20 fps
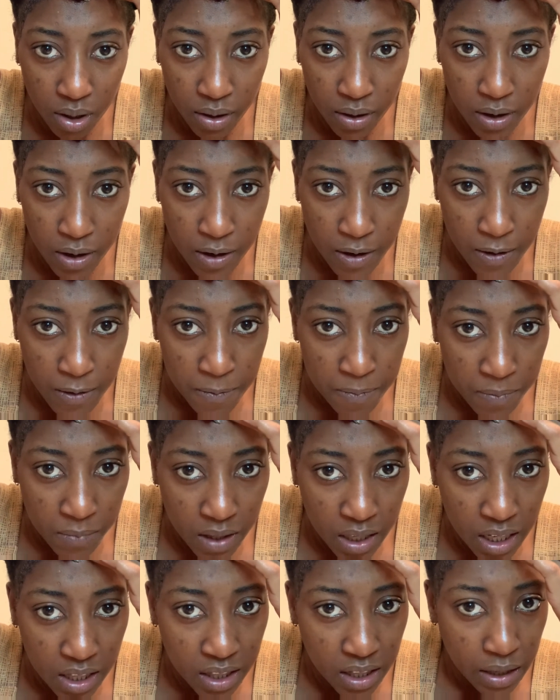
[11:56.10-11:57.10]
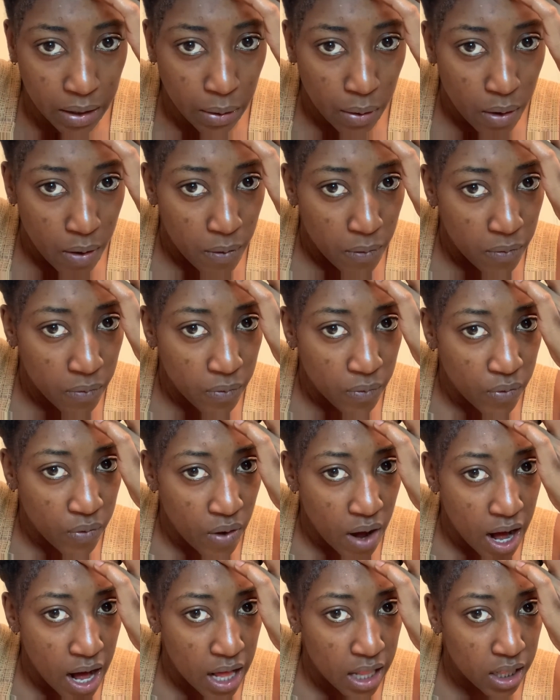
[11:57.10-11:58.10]
and then
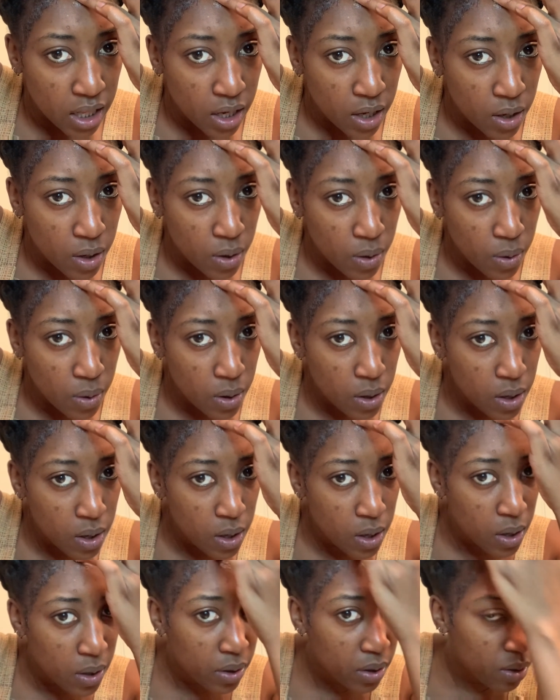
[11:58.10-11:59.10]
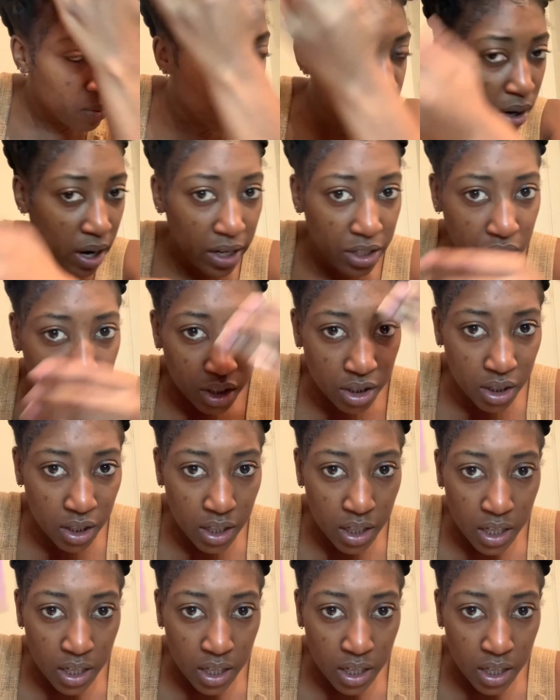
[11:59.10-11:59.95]
follow the brush. And